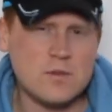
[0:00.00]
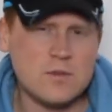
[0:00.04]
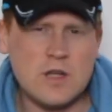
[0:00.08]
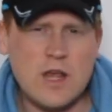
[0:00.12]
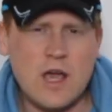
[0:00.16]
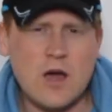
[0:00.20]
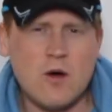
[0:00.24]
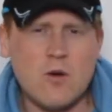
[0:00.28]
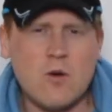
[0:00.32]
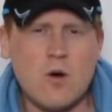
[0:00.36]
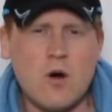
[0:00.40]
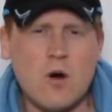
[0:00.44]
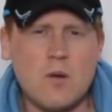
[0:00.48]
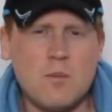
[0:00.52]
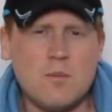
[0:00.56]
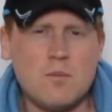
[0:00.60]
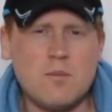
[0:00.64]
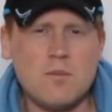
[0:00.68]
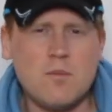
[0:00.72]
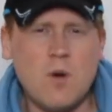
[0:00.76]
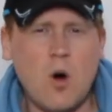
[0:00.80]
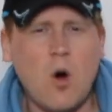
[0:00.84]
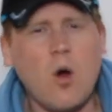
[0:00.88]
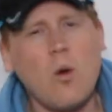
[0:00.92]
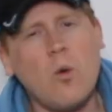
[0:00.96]

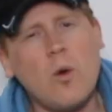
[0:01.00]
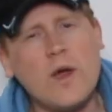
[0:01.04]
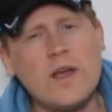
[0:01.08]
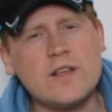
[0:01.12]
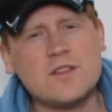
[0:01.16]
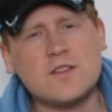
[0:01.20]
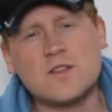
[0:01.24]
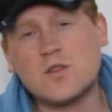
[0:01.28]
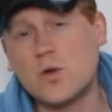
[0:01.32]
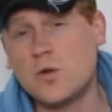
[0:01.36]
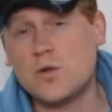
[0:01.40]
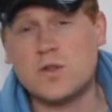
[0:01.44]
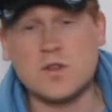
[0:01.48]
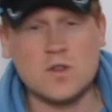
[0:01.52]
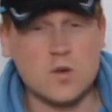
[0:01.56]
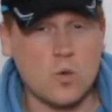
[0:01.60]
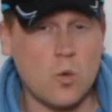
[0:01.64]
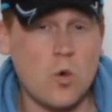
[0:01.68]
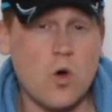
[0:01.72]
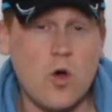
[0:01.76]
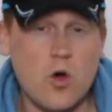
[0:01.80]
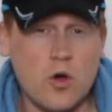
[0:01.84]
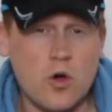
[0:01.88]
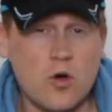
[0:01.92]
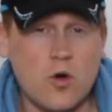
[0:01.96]
Now, I wear suits to
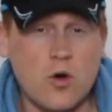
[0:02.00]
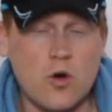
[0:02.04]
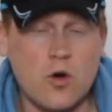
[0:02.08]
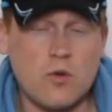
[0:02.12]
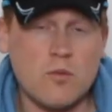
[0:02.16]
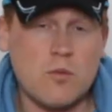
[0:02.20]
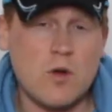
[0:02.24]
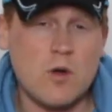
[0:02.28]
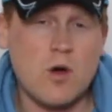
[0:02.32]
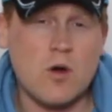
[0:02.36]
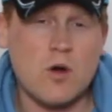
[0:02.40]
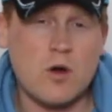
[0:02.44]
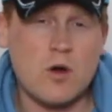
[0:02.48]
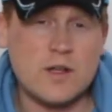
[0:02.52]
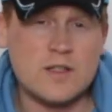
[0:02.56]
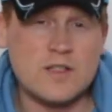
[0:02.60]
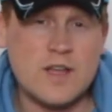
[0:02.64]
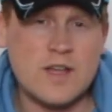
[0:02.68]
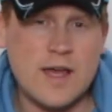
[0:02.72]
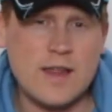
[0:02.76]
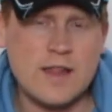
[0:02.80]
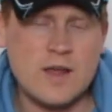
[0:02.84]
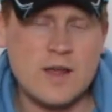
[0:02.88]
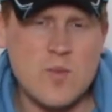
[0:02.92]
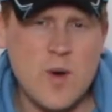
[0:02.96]
work on a
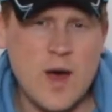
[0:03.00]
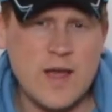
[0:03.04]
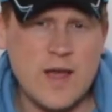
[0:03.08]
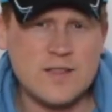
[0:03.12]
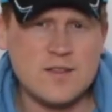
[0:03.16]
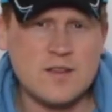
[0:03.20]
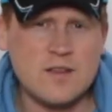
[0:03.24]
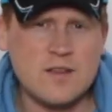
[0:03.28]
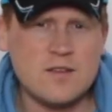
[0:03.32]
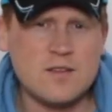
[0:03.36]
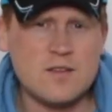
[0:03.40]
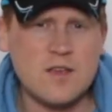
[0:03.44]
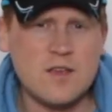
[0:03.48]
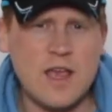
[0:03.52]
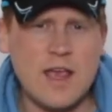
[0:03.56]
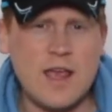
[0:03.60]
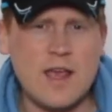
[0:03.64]
daily basis,